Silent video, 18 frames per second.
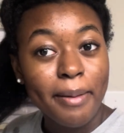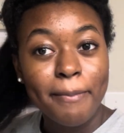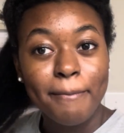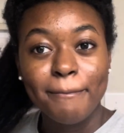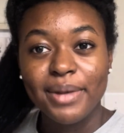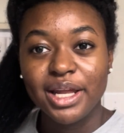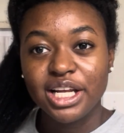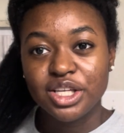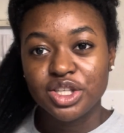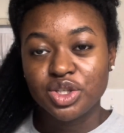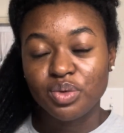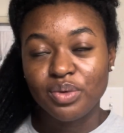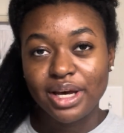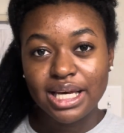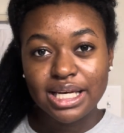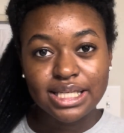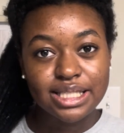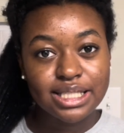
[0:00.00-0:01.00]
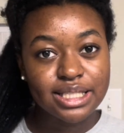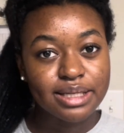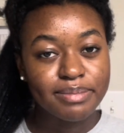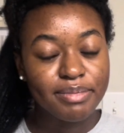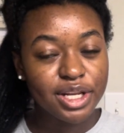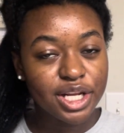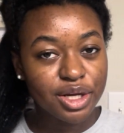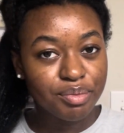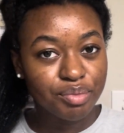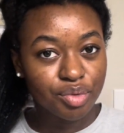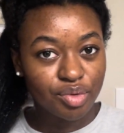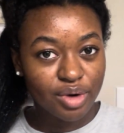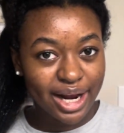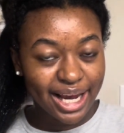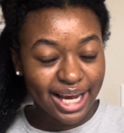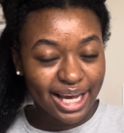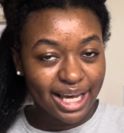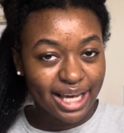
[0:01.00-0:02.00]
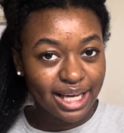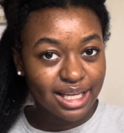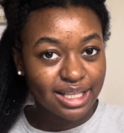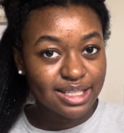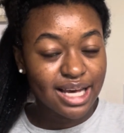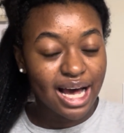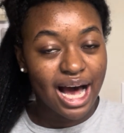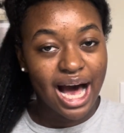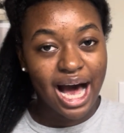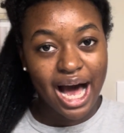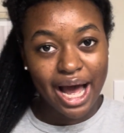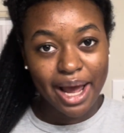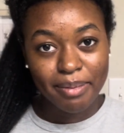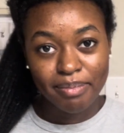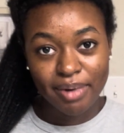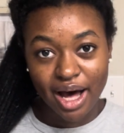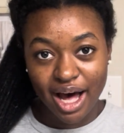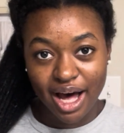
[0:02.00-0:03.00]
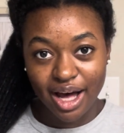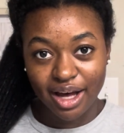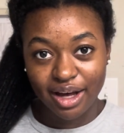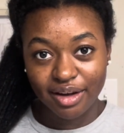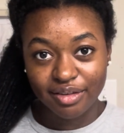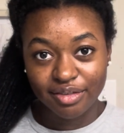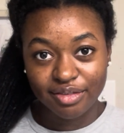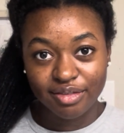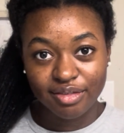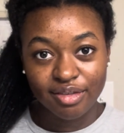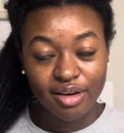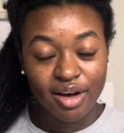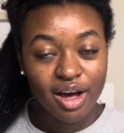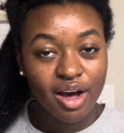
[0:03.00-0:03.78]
mini twists, mini braids, a high puff,